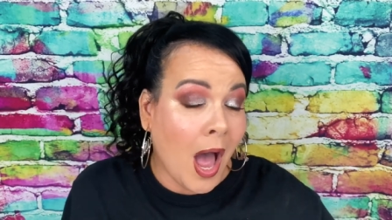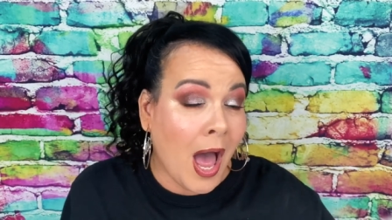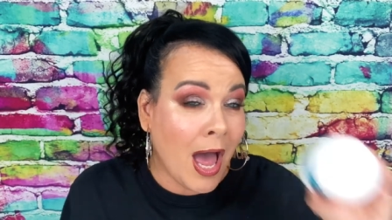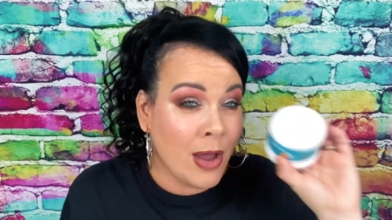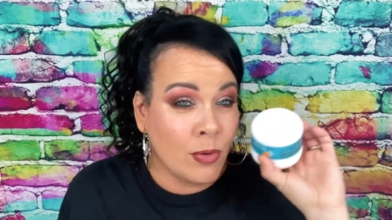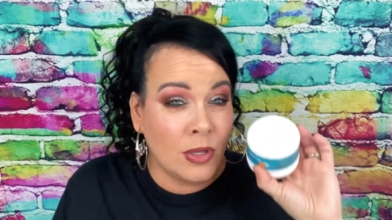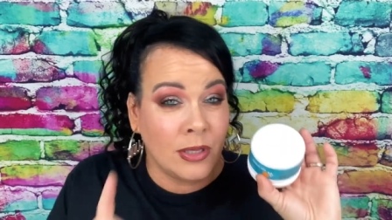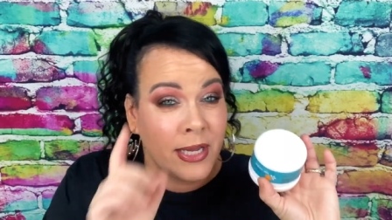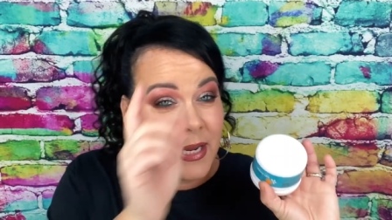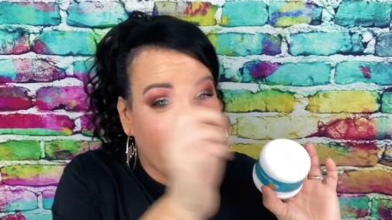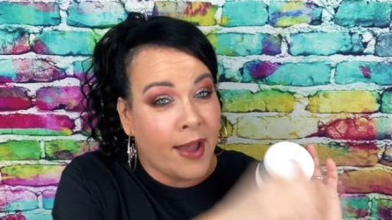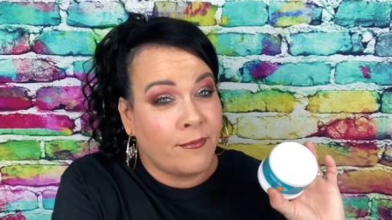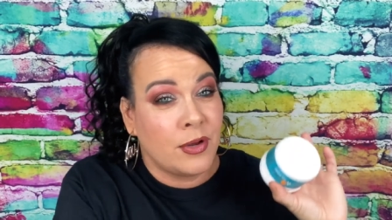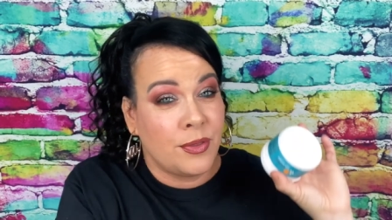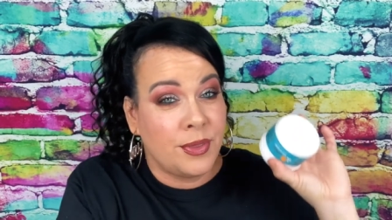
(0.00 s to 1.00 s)
I will link
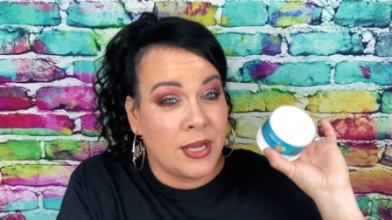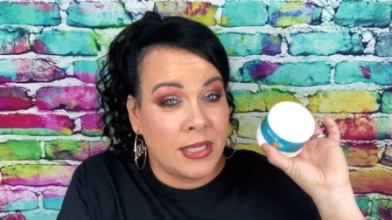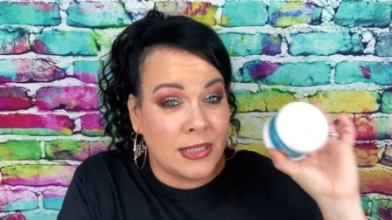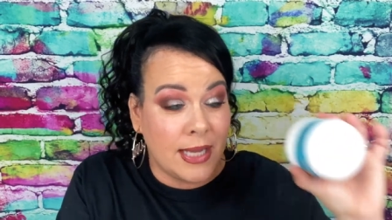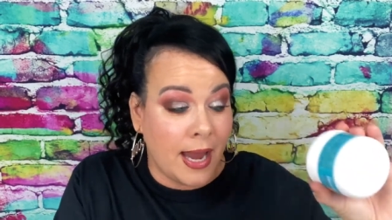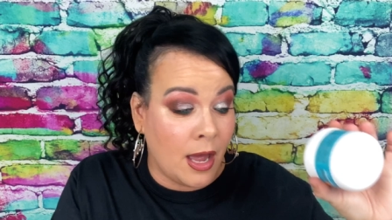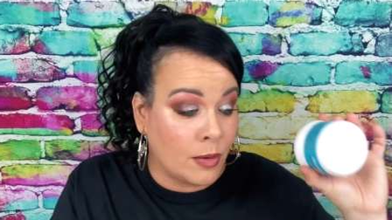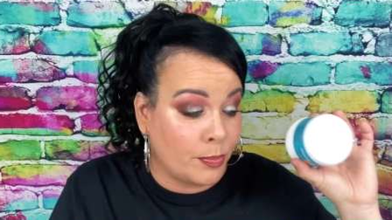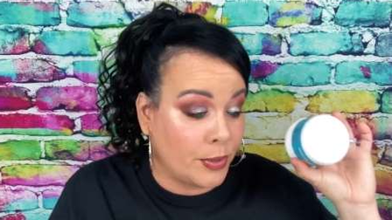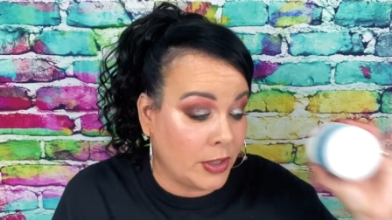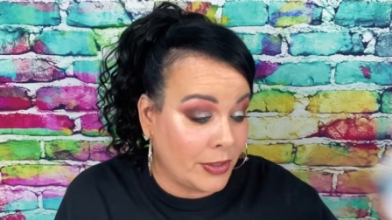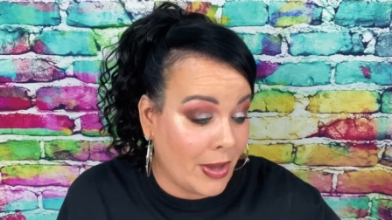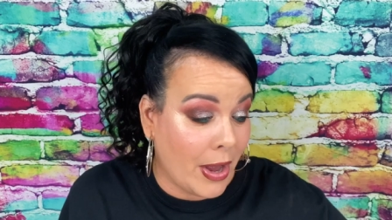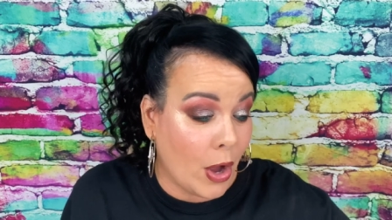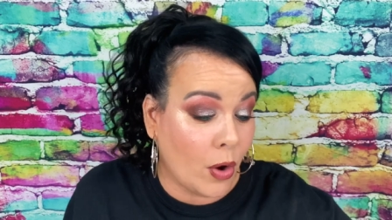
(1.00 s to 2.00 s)
everything down
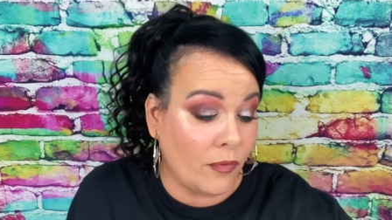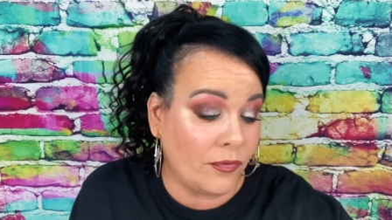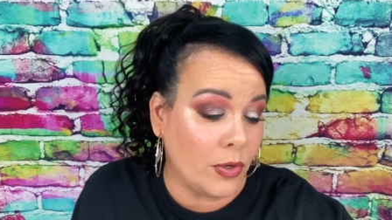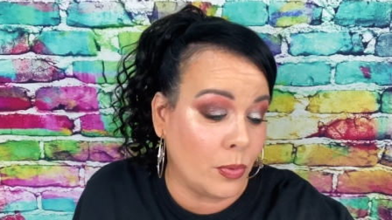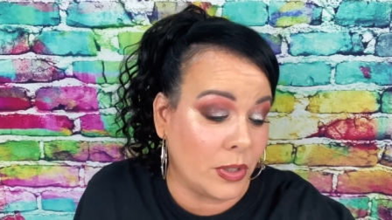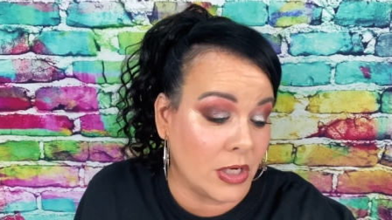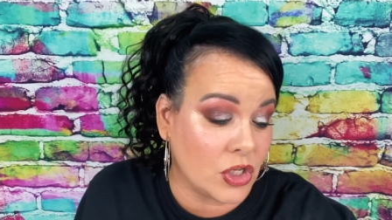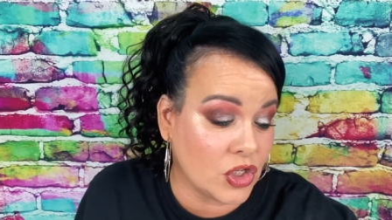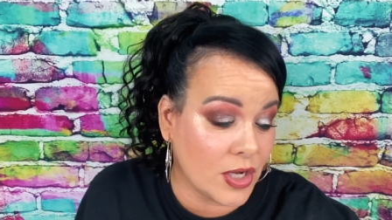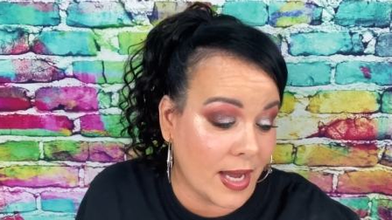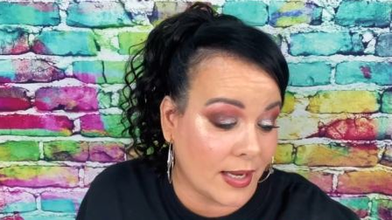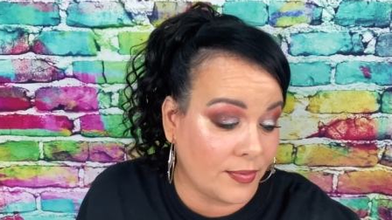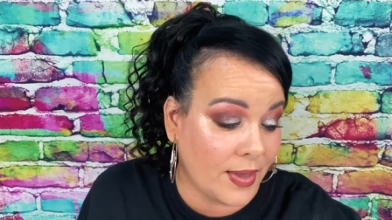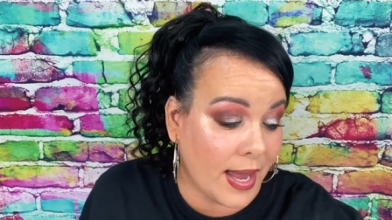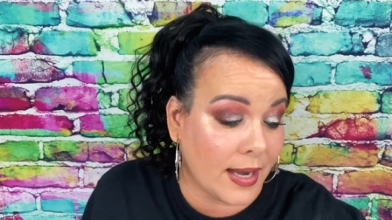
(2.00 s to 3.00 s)
below if you want to
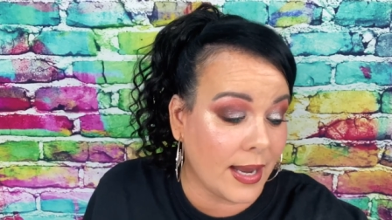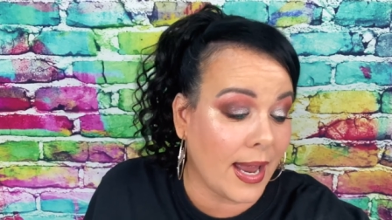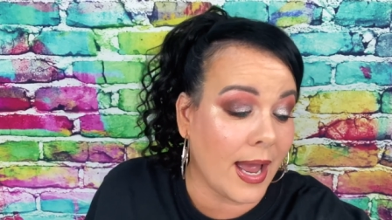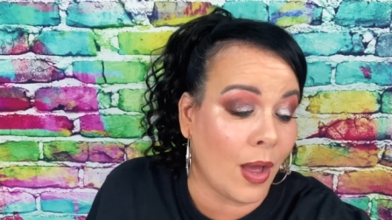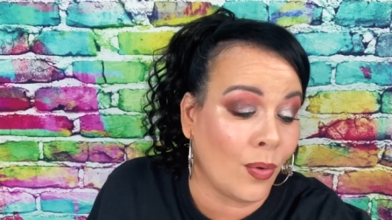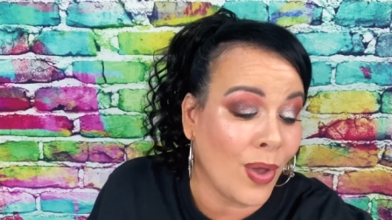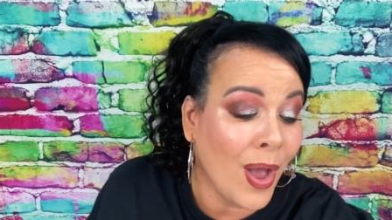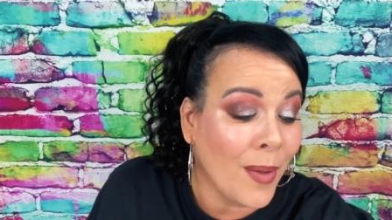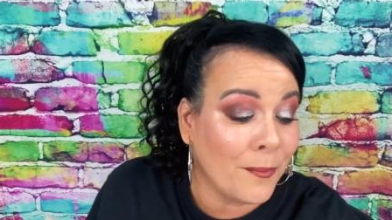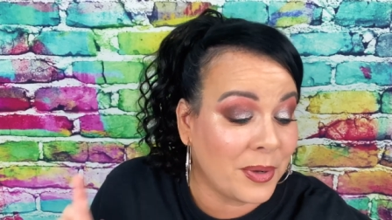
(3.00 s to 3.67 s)
check that out.